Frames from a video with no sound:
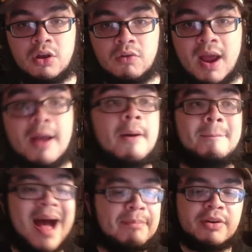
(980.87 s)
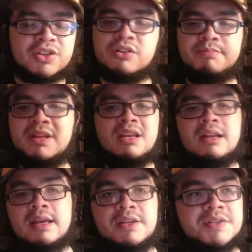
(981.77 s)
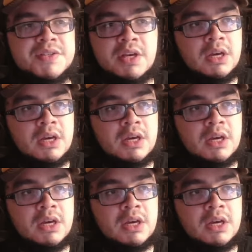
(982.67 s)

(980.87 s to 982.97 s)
right? My personal opinion is,